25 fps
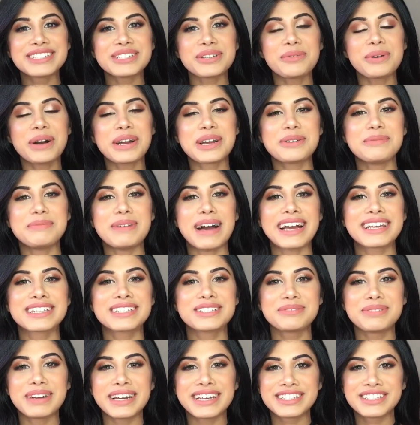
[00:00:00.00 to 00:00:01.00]
Welcome back
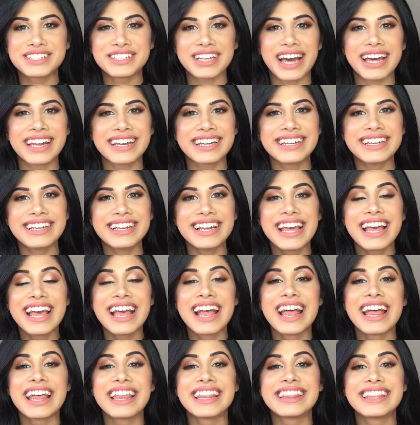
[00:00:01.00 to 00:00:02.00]
to my channel.
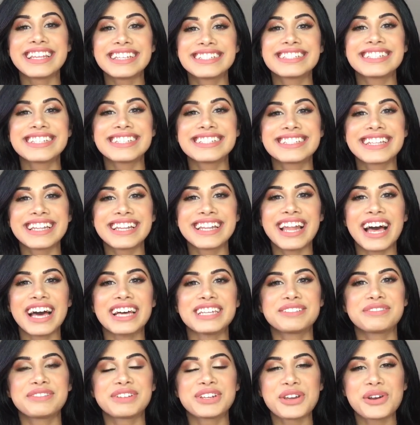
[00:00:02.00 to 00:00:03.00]
This is the
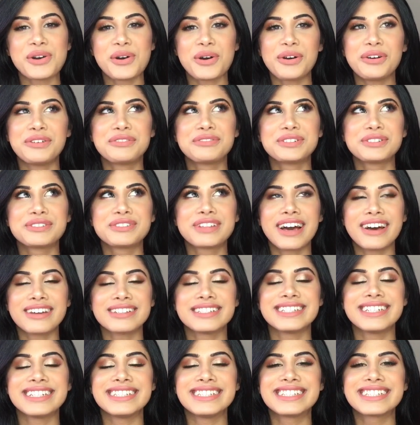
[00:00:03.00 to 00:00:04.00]
last video of
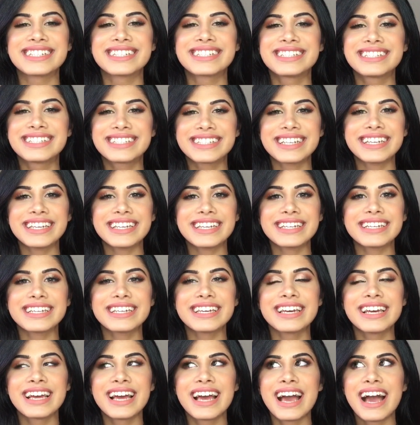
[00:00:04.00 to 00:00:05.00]

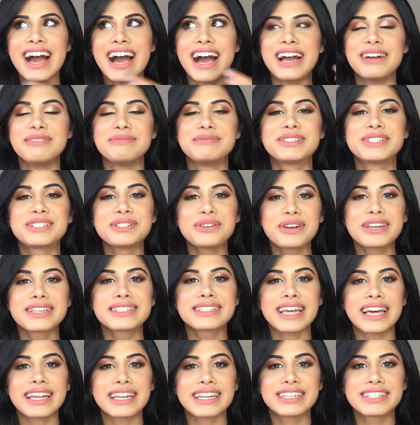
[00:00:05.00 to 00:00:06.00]
2016. I'm so
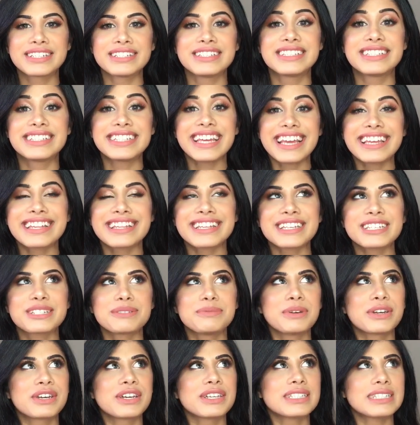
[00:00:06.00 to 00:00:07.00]
excited to say this
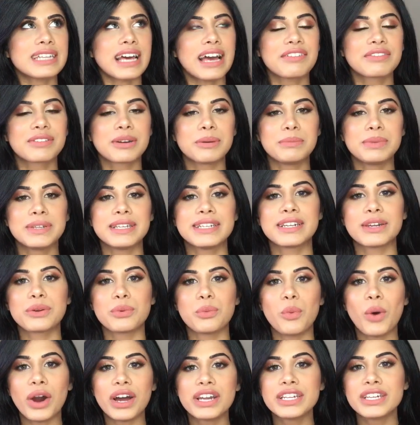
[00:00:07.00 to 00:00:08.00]
because I've
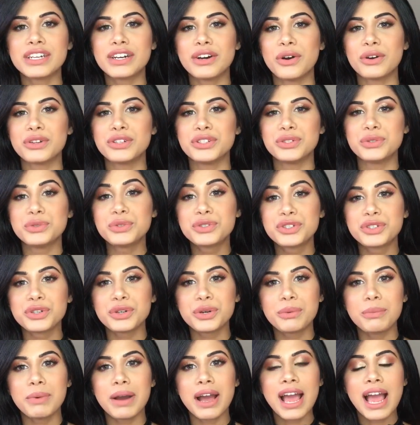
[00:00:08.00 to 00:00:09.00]
completed 1 year on
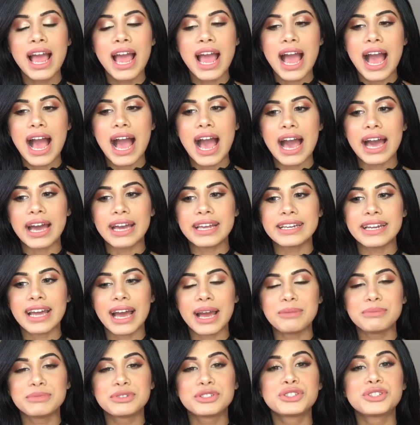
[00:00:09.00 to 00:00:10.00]
YouTube and
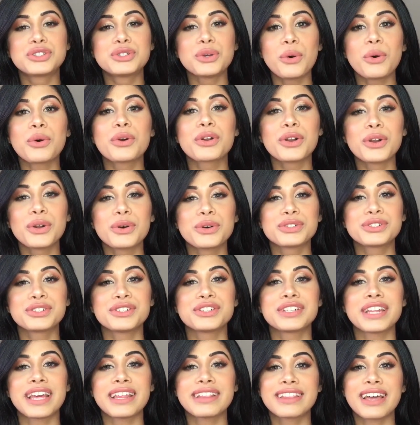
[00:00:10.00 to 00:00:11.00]
I'm so close
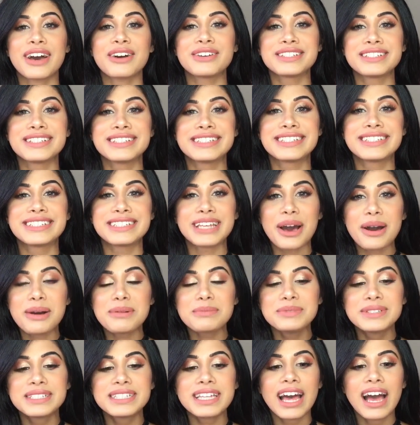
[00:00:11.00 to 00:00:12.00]
to 10,000
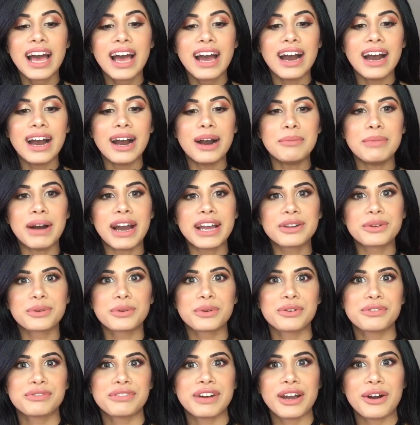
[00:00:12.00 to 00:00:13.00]
subs. I don't
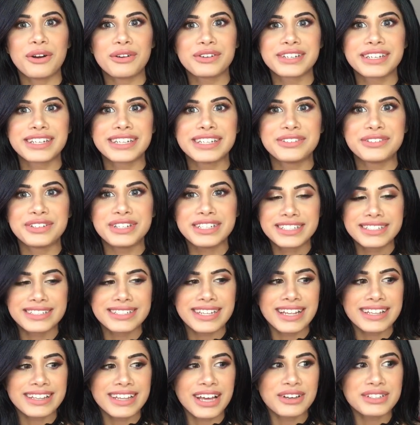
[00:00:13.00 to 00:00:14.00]
know if I already reached
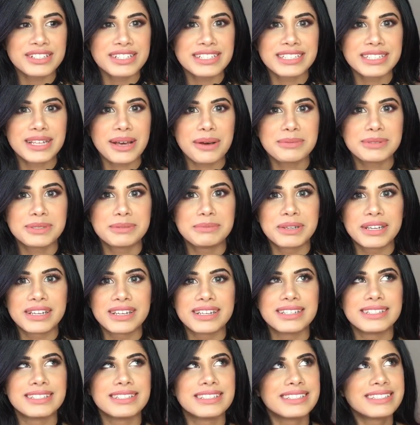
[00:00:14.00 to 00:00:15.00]
10,000 subs
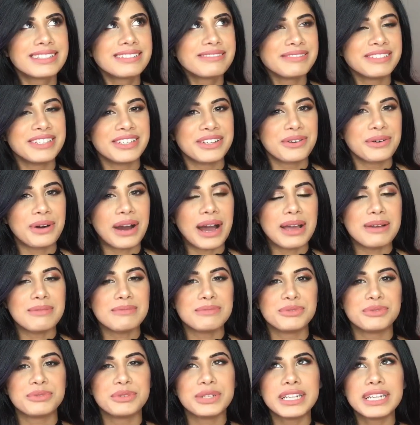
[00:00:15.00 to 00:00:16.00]
because, you know,
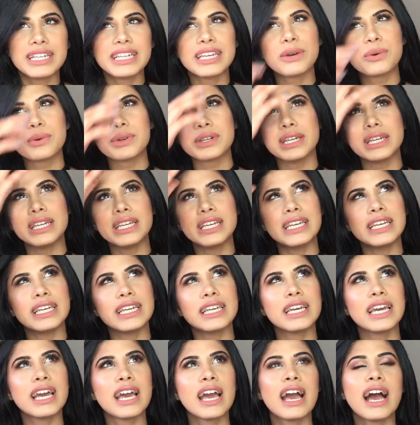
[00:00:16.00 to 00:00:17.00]
I'm really
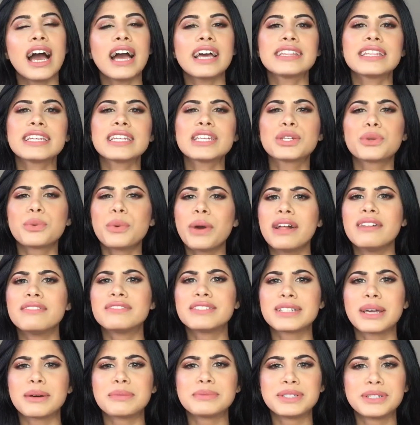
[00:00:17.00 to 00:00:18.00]
only, I think, 12
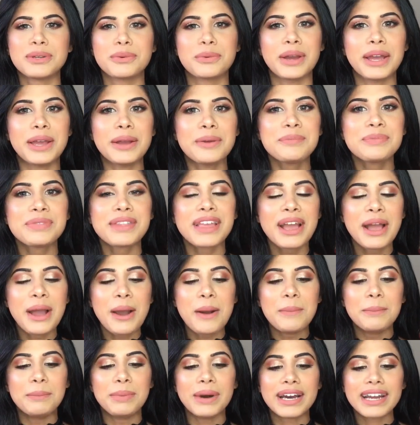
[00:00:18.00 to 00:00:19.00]
subs away.
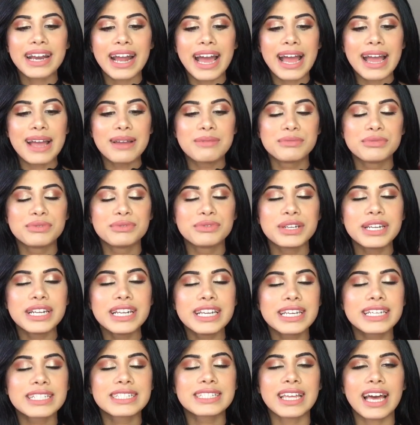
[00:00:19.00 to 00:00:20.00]
But I'm
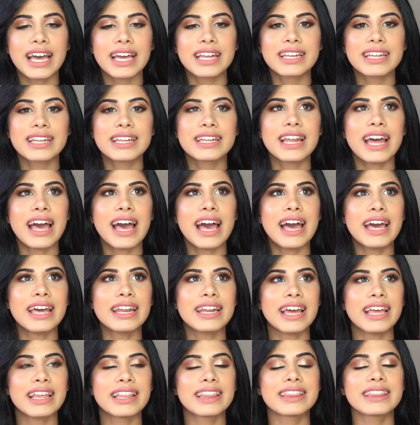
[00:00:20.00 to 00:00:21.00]
really excited
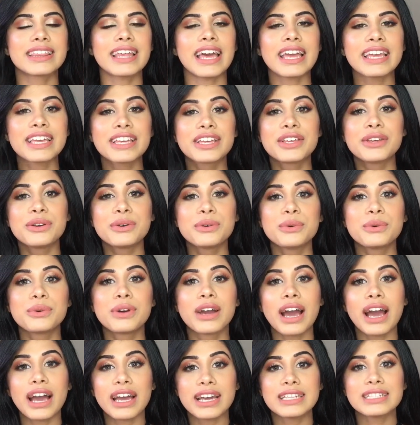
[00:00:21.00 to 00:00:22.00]
and I thank you
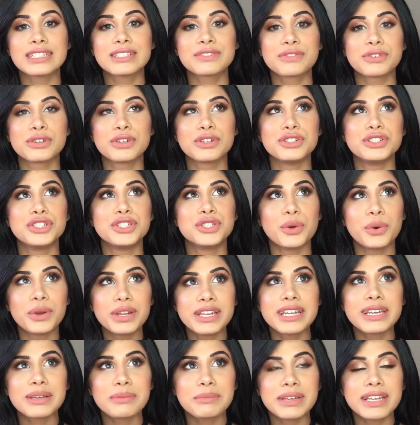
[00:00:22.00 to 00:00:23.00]
guys for
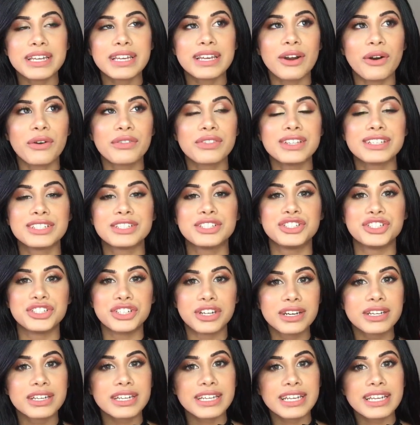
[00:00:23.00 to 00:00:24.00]
joining me on this
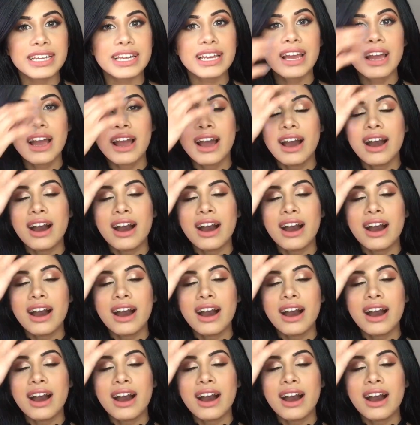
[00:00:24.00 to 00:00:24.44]
journey.